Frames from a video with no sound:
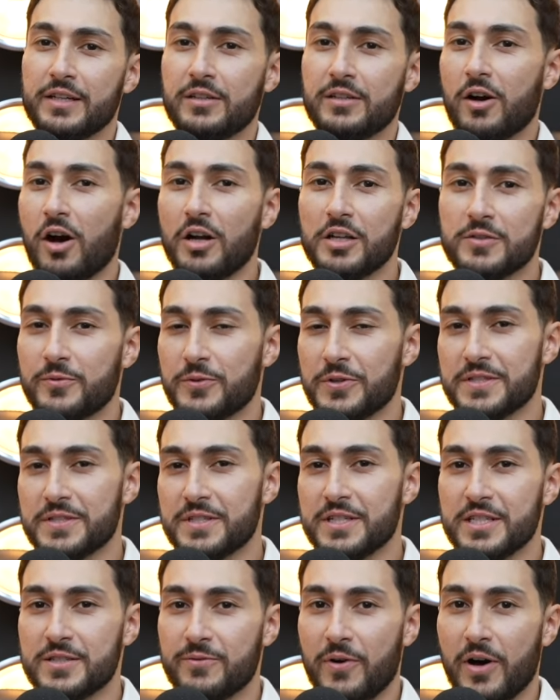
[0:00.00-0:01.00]
calls for a
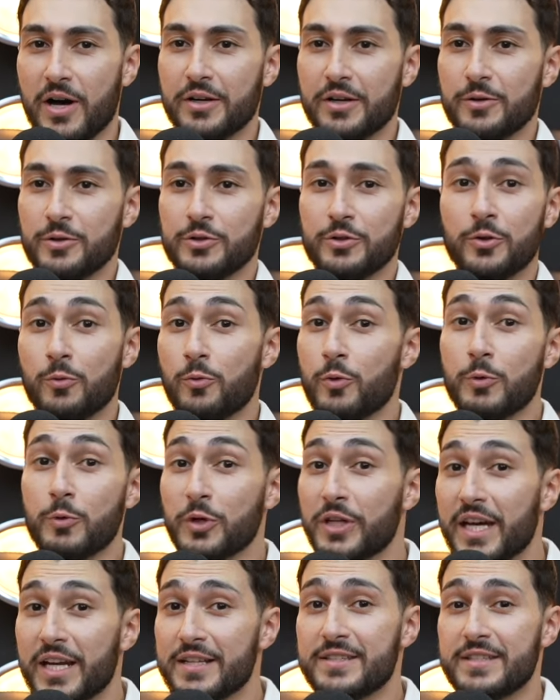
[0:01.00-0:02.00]
ceasefire you know we would
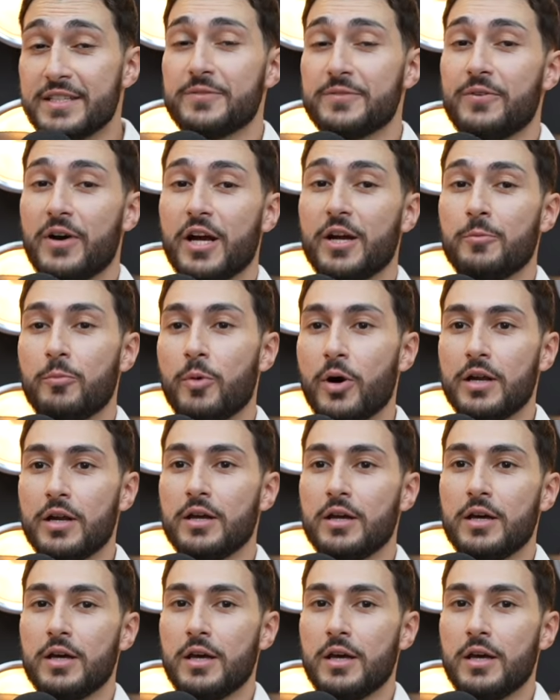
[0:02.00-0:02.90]
get a ceasefire but